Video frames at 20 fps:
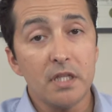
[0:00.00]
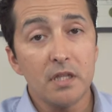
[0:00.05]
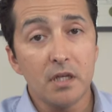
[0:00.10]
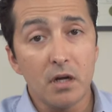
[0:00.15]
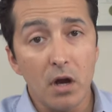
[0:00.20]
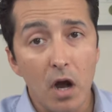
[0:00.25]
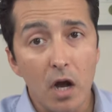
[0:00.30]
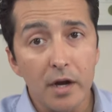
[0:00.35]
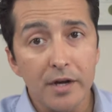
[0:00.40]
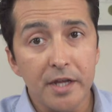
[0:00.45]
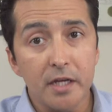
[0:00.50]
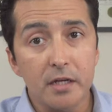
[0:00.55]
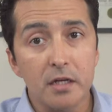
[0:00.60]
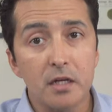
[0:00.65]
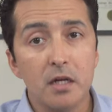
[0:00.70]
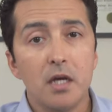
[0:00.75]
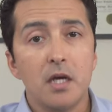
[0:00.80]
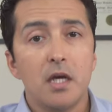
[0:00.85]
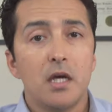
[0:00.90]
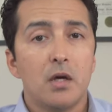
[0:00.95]
The
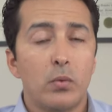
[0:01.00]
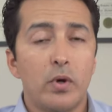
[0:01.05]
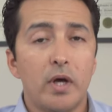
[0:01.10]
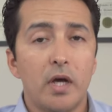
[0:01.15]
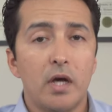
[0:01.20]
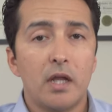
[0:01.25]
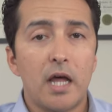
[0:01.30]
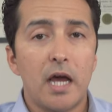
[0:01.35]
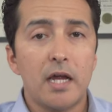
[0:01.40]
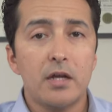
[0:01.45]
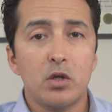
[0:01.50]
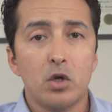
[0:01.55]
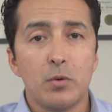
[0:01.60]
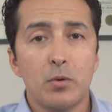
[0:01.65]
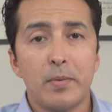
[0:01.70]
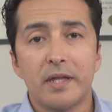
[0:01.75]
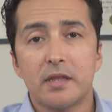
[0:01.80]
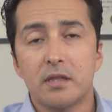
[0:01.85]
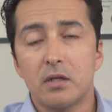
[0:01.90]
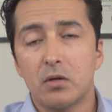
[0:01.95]
Guardian, well, I didn't talk
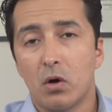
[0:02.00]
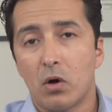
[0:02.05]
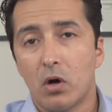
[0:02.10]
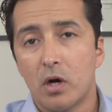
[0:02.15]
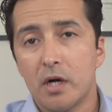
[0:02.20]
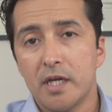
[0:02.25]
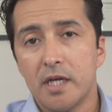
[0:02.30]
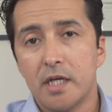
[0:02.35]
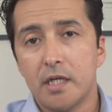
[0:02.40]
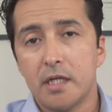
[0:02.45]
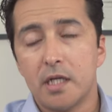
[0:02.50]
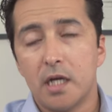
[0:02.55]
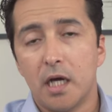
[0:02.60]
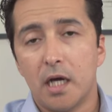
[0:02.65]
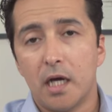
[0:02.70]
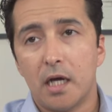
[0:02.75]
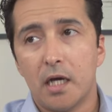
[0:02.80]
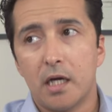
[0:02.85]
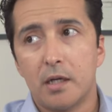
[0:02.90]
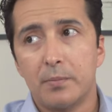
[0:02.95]
about the Guardian
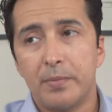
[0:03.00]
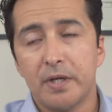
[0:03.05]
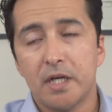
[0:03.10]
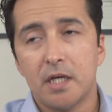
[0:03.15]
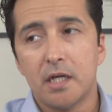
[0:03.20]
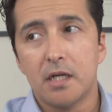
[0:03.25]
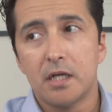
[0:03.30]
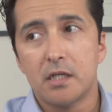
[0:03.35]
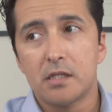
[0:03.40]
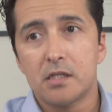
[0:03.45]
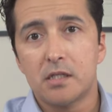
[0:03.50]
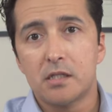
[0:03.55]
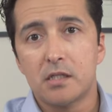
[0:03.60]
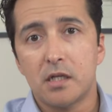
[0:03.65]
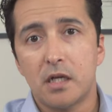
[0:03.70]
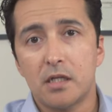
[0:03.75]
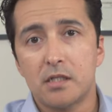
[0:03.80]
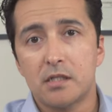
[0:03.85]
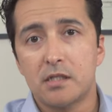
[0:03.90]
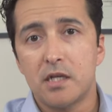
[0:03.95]
because
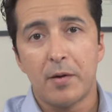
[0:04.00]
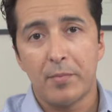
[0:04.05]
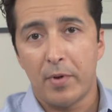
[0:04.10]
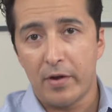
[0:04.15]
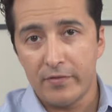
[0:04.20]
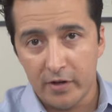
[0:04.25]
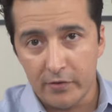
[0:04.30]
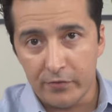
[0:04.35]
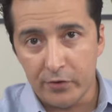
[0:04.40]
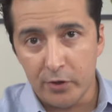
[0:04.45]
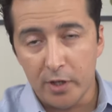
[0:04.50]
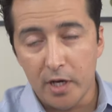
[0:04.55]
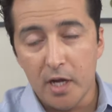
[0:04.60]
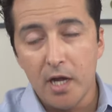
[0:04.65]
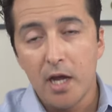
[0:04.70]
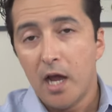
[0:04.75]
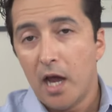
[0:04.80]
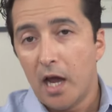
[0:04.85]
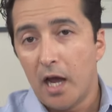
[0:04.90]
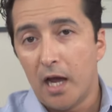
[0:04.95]
it's not my favorite.
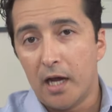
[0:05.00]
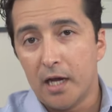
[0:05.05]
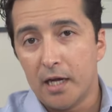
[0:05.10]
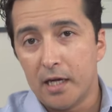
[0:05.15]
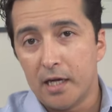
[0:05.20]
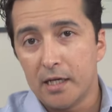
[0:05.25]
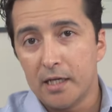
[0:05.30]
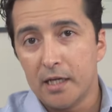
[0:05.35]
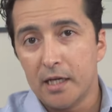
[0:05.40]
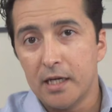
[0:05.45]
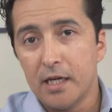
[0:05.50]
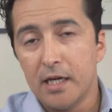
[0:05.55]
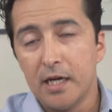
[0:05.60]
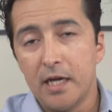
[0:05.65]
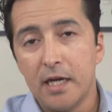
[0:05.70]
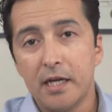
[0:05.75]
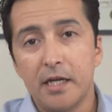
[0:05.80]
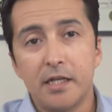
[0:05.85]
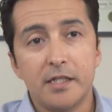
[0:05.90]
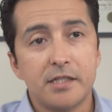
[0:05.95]

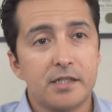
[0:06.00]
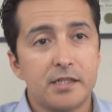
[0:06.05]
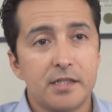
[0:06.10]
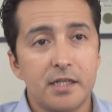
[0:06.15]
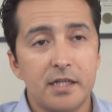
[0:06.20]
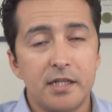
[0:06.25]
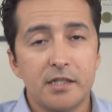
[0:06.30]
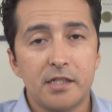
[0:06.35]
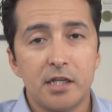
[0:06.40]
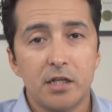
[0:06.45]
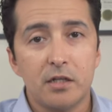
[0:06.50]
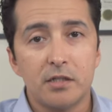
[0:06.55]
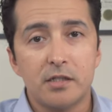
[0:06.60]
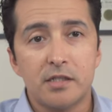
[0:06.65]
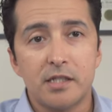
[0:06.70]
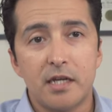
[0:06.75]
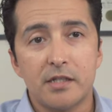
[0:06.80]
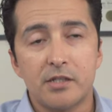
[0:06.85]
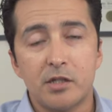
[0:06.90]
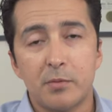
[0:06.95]
It is a good
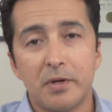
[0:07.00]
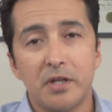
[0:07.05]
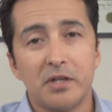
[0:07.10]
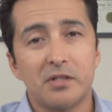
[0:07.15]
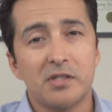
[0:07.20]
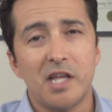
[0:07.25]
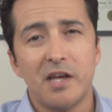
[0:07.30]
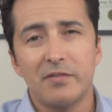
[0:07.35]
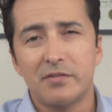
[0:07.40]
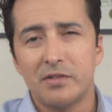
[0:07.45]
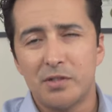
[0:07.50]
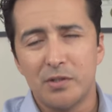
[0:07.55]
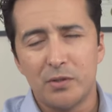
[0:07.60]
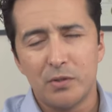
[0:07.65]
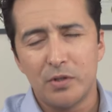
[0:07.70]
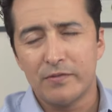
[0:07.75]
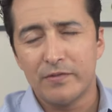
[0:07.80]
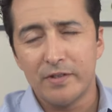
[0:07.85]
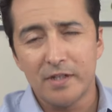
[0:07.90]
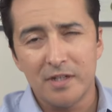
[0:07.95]
sensor, but you still have to
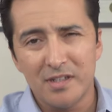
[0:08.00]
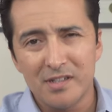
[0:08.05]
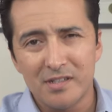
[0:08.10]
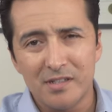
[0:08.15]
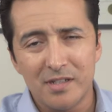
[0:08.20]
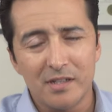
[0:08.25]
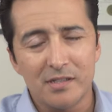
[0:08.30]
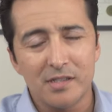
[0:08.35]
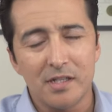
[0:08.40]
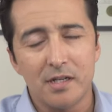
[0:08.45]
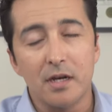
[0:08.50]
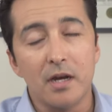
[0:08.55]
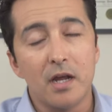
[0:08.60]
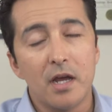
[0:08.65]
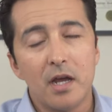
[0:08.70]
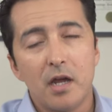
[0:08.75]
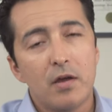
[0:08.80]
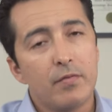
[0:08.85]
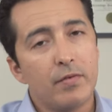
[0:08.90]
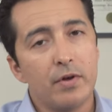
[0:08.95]
do finger sticks, and
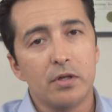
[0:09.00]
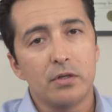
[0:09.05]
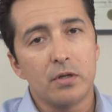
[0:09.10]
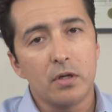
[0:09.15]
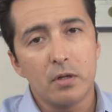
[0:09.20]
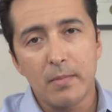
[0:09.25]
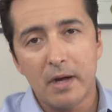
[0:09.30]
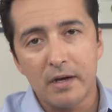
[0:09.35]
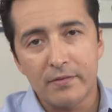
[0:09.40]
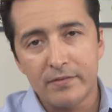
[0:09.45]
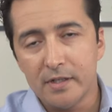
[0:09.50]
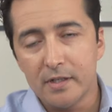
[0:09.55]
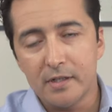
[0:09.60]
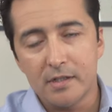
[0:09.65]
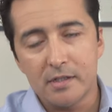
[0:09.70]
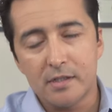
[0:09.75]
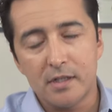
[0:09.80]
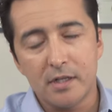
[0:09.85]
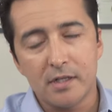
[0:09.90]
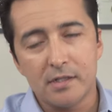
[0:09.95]
when you talk about finger
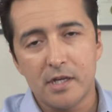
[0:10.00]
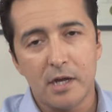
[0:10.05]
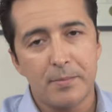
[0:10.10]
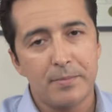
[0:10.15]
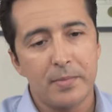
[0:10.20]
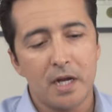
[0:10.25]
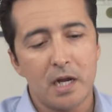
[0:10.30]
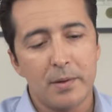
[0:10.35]
sticks, I'm not